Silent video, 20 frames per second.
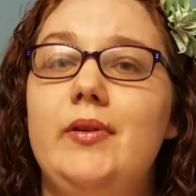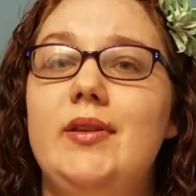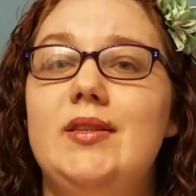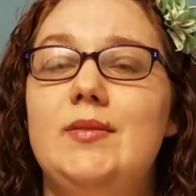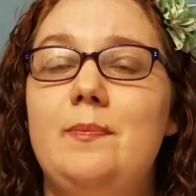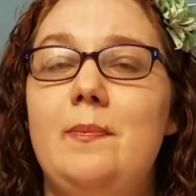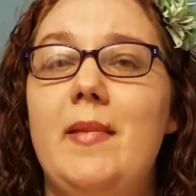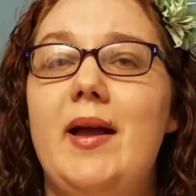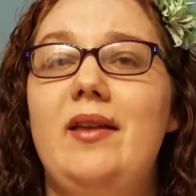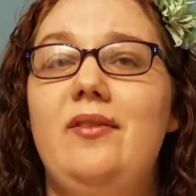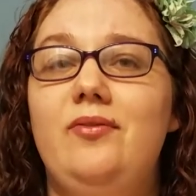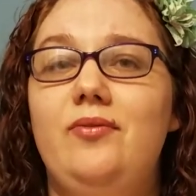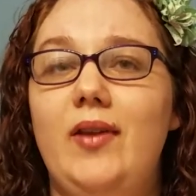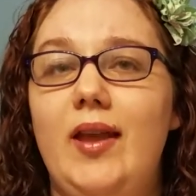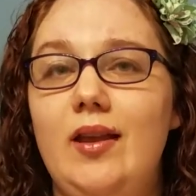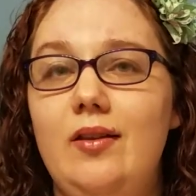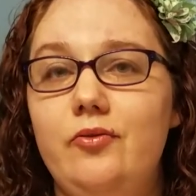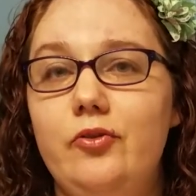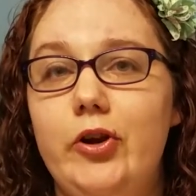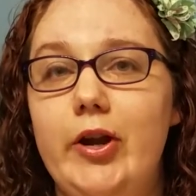it's my
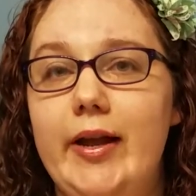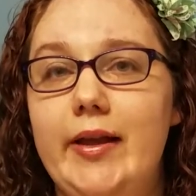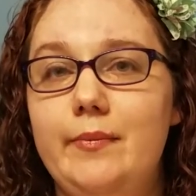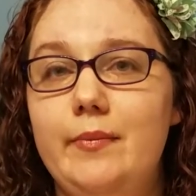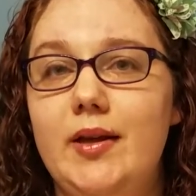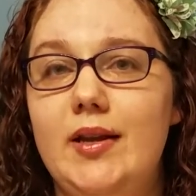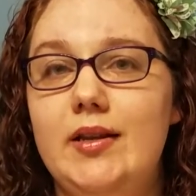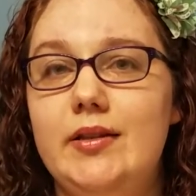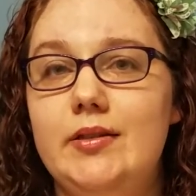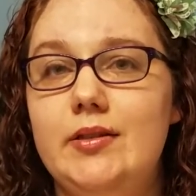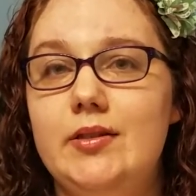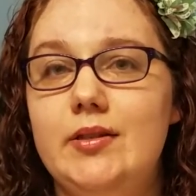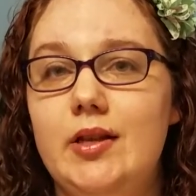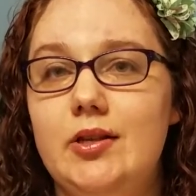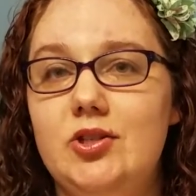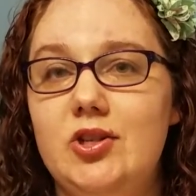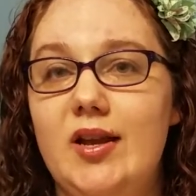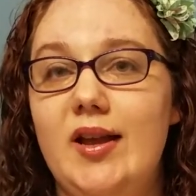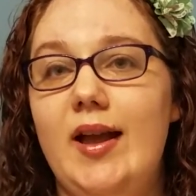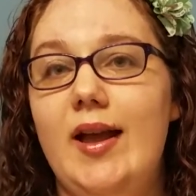favorite, but it's such a